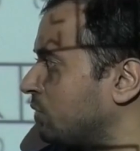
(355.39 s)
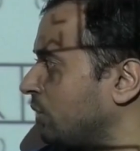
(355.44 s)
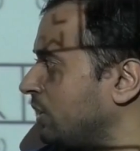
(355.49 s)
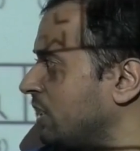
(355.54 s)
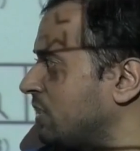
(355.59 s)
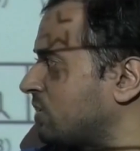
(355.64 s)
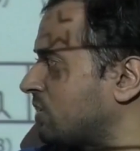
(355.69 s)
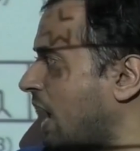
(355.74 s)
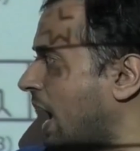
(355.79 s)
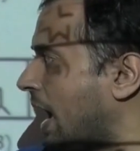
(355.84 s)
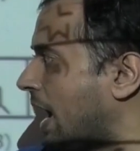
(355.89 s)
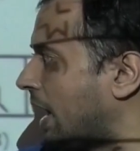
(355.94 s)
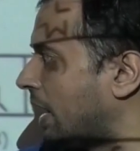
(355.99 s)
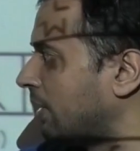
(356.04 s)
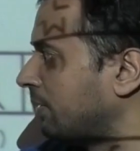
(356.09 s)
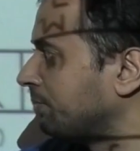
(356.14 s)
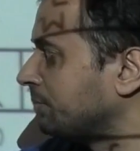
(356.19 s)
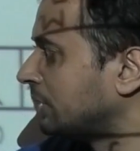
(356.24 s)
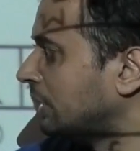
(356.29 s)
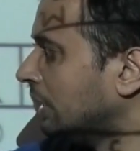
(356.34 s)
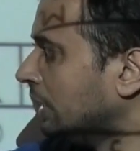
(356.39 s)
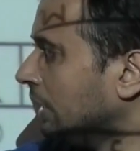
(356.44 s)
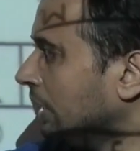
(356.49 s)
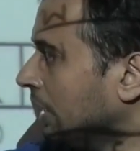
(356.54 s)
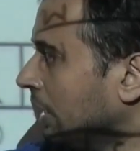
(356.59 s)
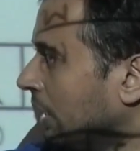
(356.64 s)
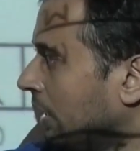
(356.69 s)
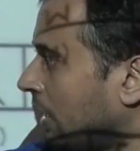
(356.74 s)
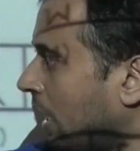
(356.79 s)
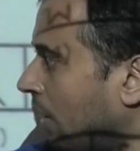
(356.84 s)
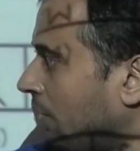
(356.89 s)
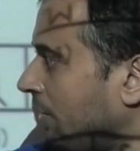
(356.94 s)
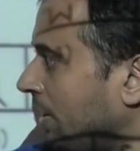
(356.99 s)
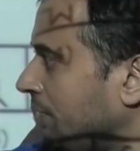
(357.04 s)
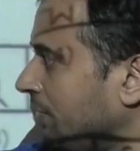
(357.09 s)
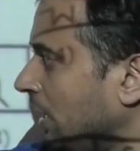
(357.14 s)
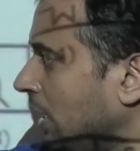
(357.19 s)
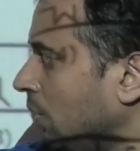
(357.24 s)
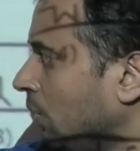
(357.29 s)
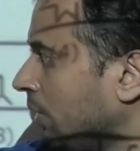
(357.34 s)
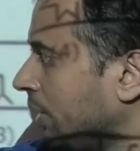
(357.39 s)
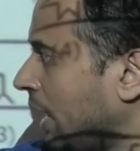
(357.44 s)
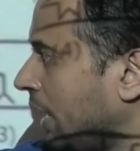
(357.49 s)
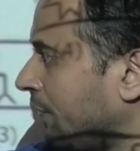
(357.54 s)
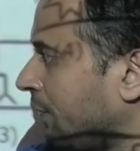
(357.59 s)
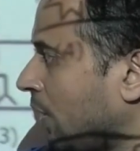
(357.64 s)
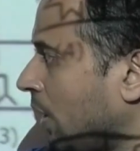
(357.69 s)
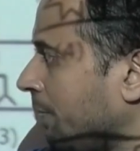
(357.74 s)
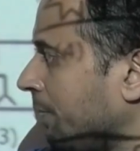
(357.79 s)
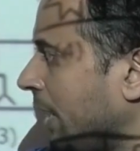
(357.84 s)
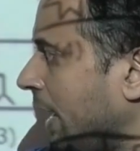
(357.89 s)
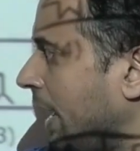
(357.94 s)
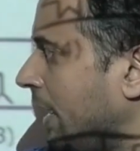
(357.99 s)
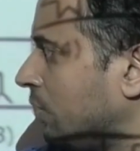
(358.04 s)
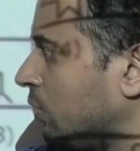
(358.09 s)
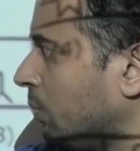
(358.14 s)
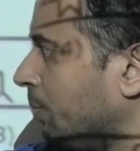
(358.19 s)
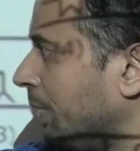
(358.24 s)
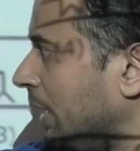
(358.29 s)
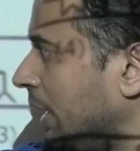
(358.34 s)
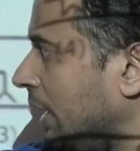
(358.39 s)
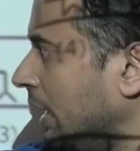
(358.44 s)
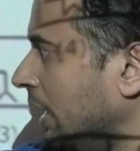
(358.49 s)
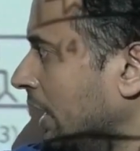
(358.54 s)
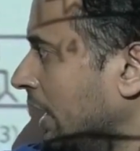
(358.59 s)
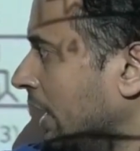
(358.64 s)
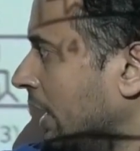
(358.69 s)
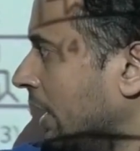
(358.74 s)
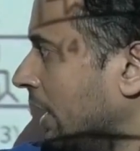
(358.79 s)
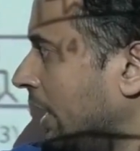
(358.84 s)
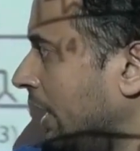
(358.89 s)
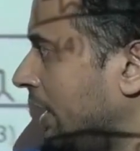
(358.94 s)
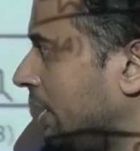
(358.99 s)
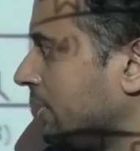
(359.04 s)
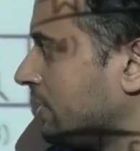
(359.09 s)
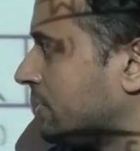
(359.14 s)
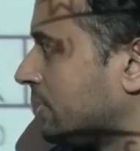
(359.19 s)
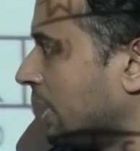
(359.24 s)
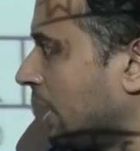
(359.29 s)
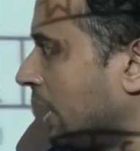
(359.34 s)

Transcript: So this star, now when we looked at from A to B, it is